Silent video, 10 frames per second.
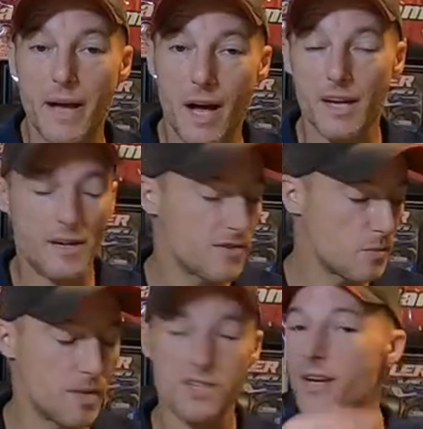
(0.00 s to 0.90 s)
to my on-off
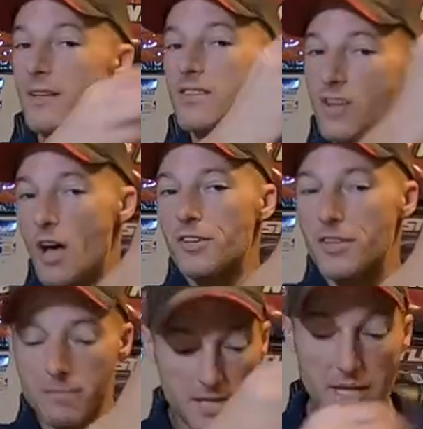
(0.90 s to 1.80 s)
switch and I
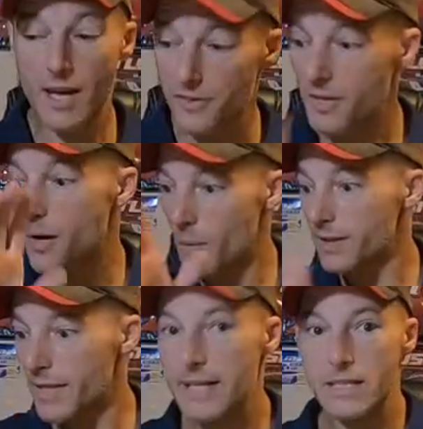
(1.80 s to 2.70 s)
soldered them together. Now
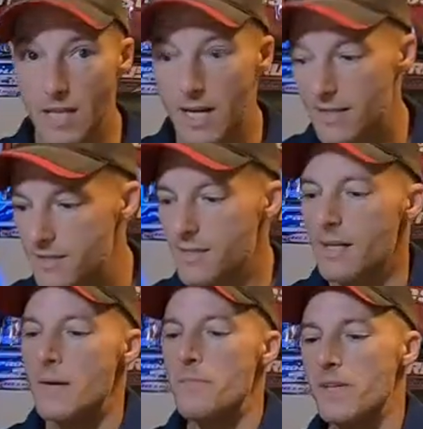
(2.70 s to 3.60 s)
what that does
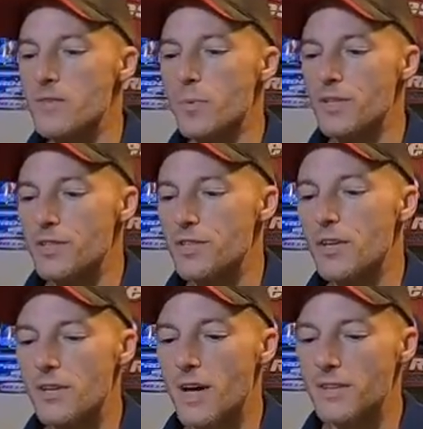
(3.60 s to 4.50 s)
is when you
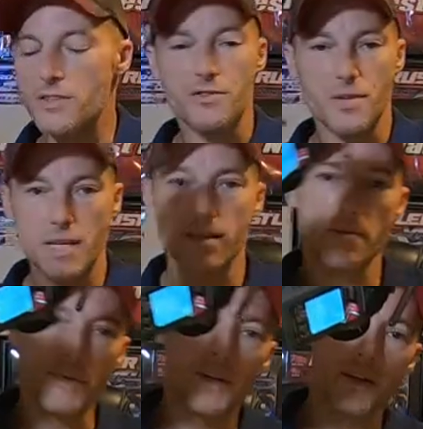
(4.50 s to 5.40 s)
turn on your
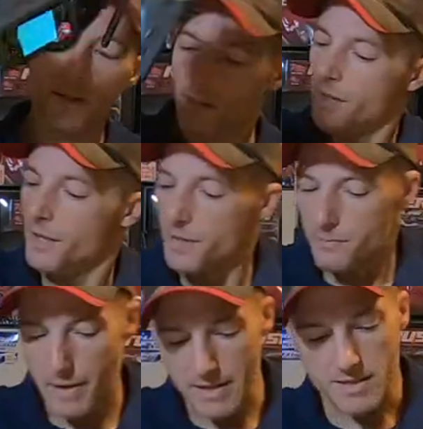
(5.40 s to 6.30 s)
transmitter,
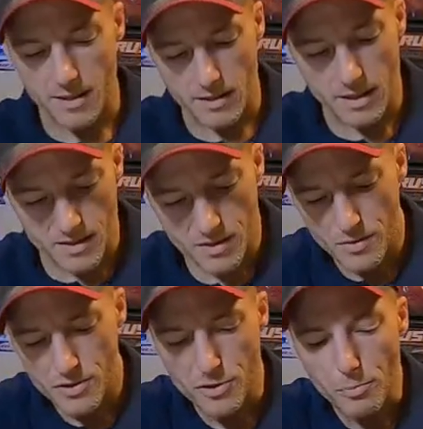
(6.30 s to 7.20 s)
basically as
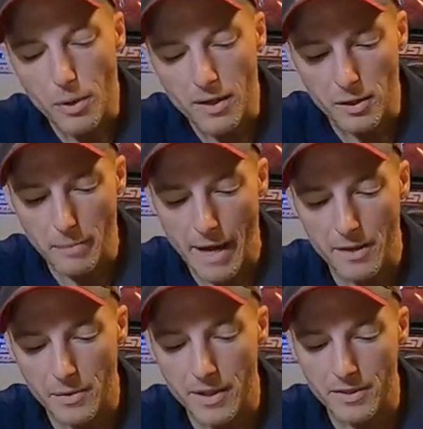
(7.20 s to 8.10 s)
soon as you plug your
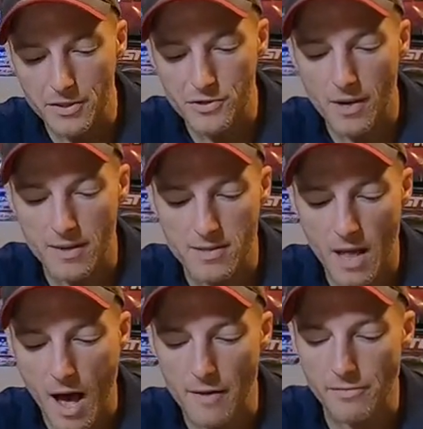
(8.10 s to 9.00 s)
battery in, your truck's
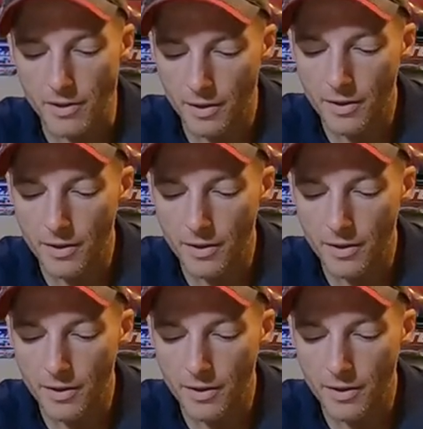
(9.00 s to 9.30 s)
live.